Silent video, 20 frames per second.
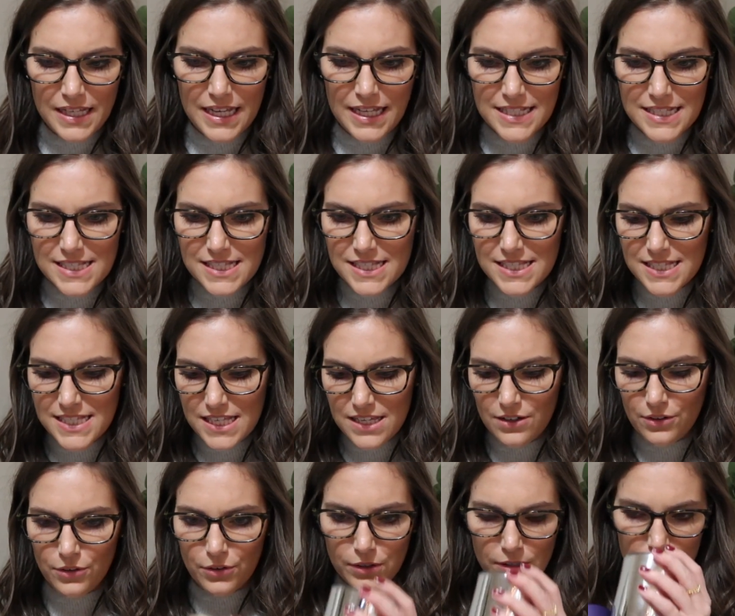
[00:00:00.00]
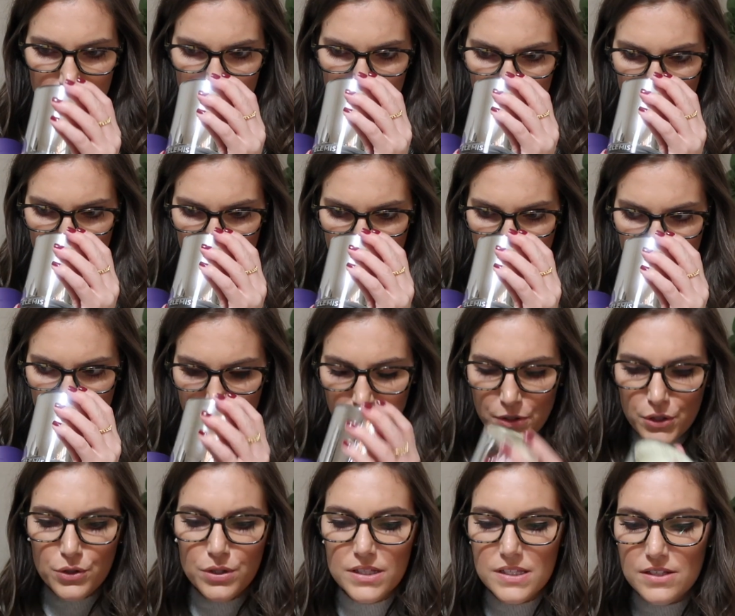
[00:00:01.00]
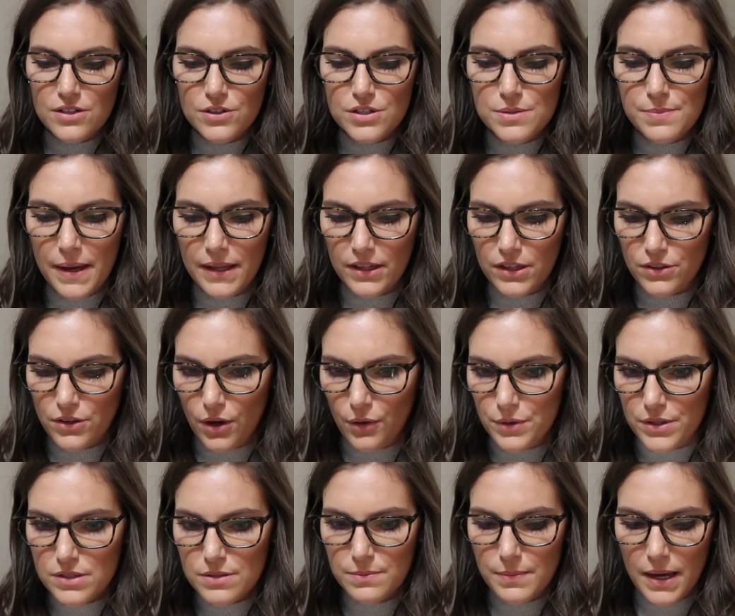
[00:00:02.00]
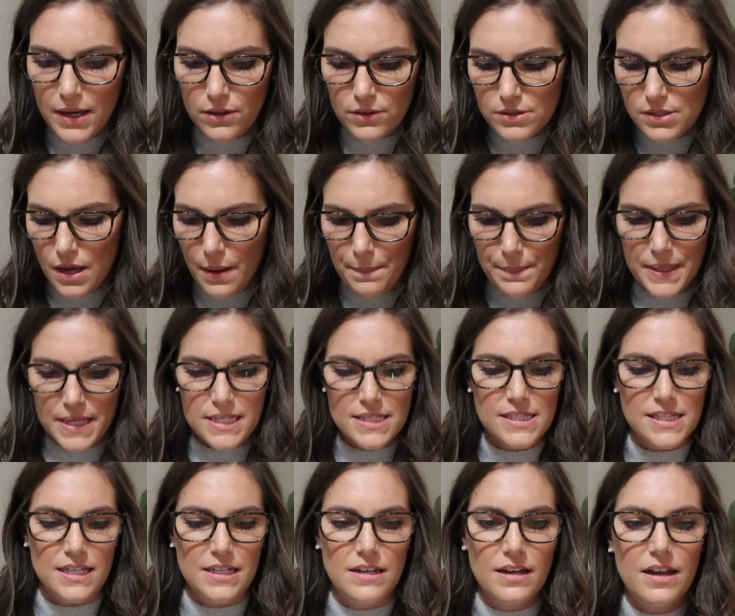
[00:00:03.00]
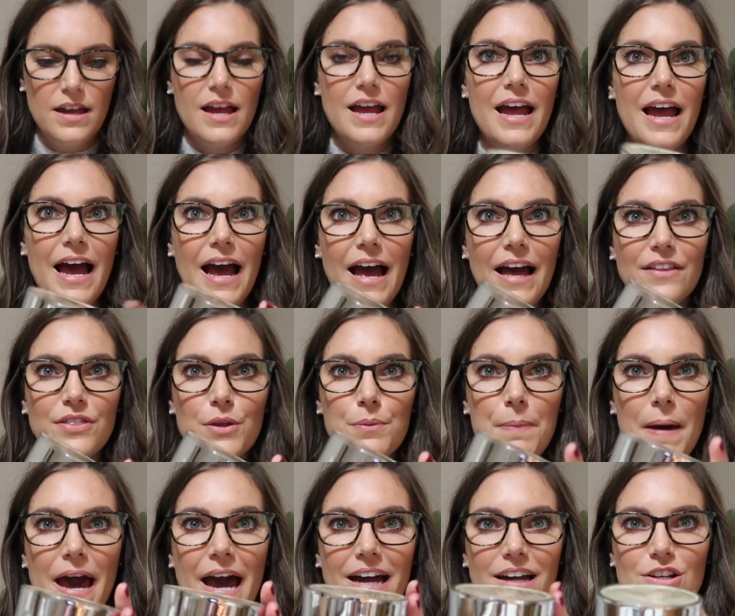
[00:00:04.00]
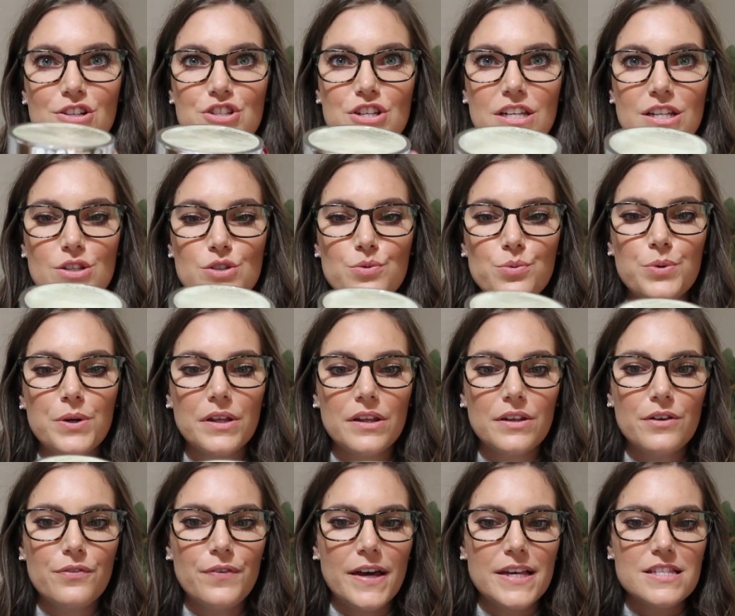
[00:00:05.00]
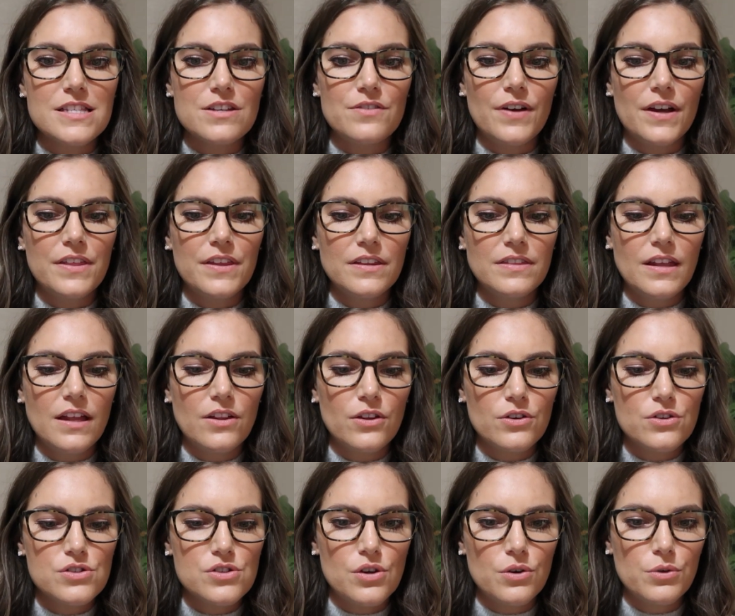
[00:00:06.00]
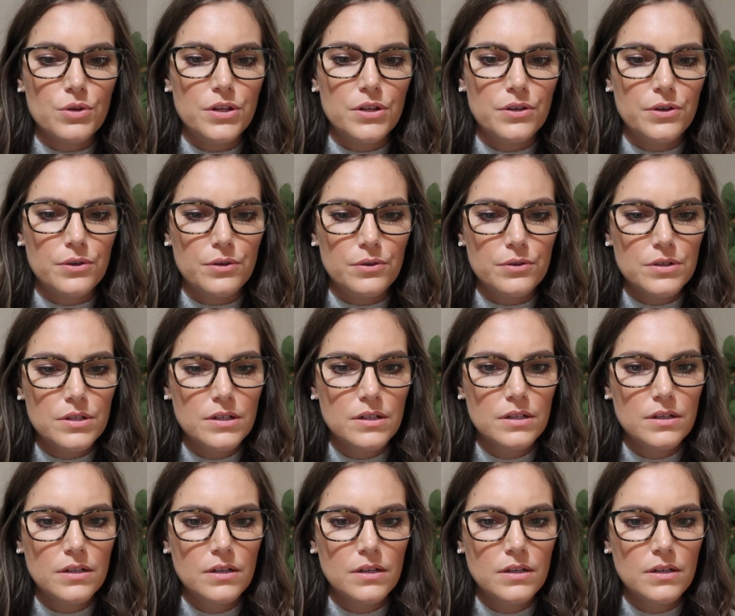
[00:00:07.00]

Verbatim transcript: it's sealed. You can still smell it though. It smells amazing, and the packaging is really festive. I think that looks so cute,